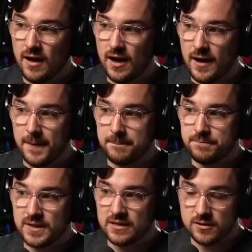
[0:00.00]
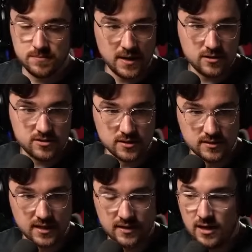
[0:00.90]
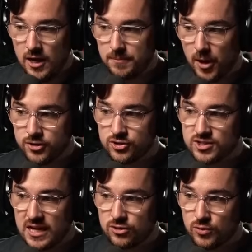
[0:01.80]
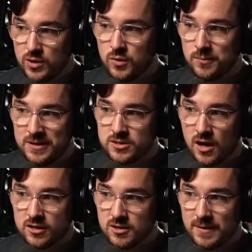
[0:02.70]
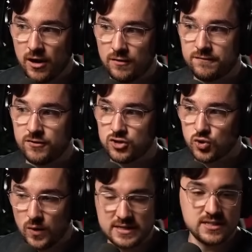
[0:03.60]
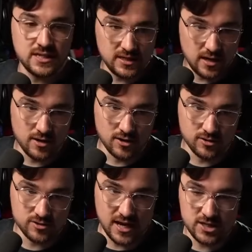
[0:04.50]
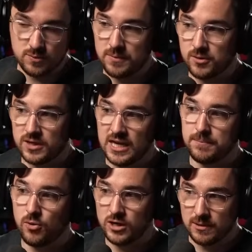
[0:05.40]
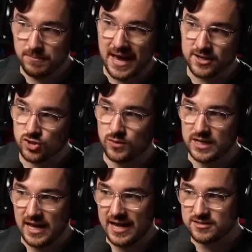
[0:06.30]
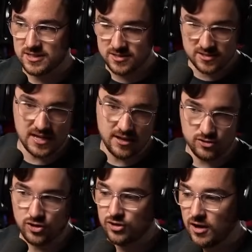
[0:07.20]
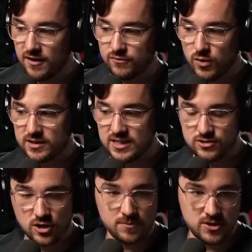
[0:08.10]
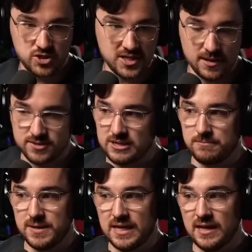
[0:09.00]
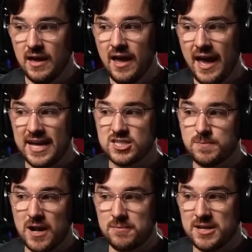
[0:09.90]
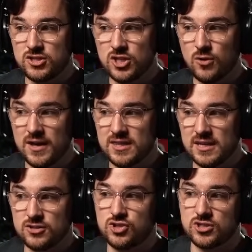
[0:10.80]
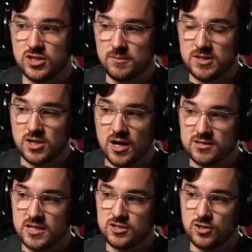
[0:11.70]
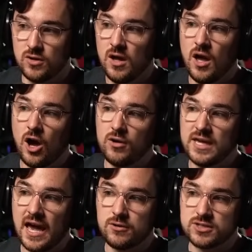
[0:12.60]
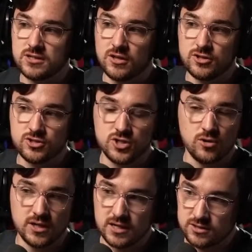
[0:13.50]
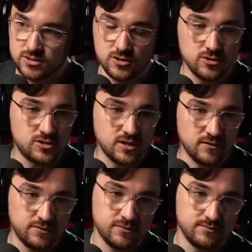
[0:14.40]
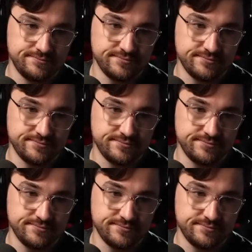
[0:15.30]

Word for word: um, in comparison. Like Baldur's Gate 3 will be talked about for 20 years as people keep pointing back to it as the standard of what these RPG games can be. And Spider Man 2, I think, is just going to be tossed into, oh, yeah, it was another Sony exclusive